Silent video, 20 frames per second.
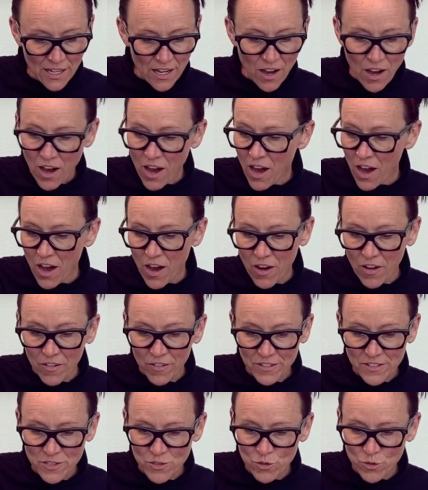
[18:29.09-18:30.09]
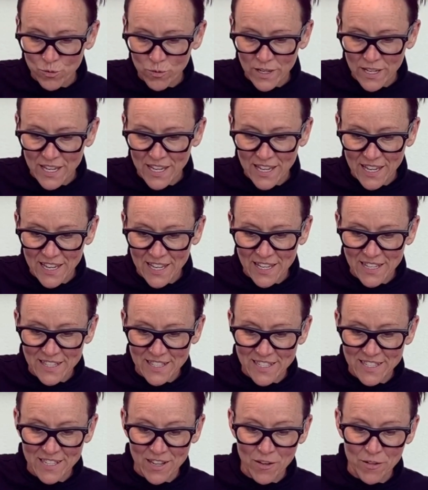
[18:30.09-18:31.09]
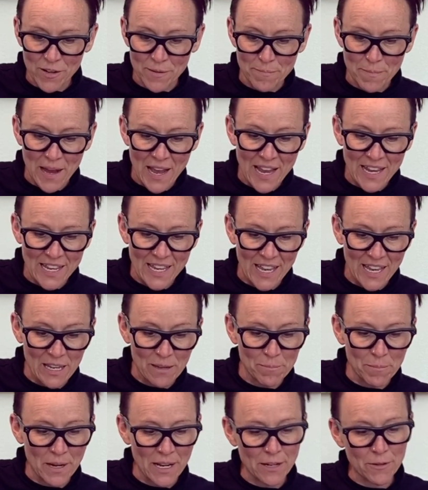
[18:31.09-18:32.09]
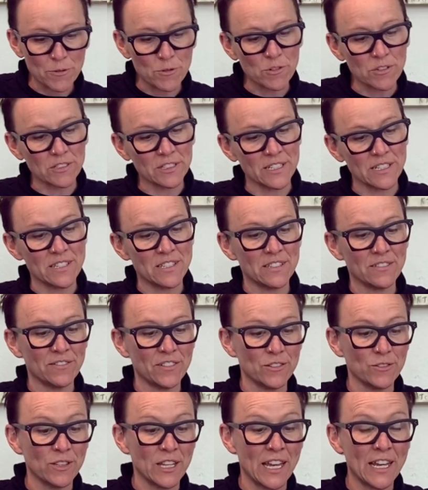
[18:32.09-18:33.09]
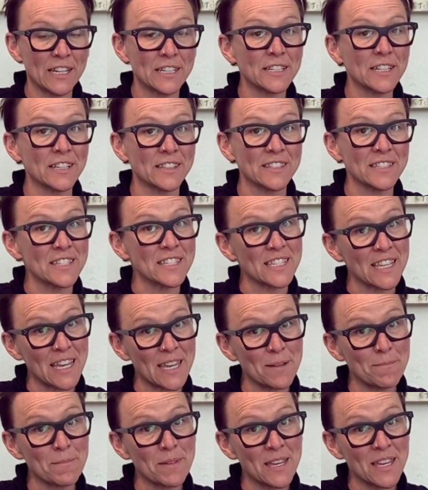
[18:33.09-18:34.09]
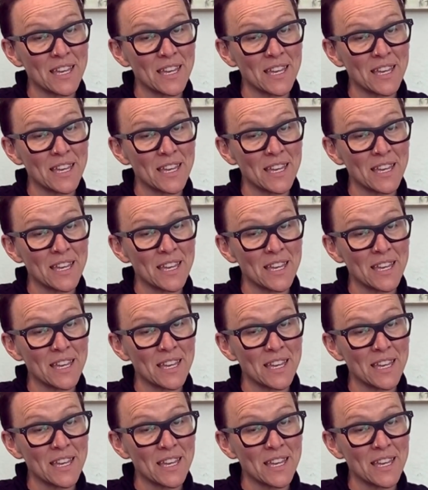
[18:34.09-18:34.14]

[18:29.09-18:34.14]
Oh, sweet. So in my game, my rule is if you land on the same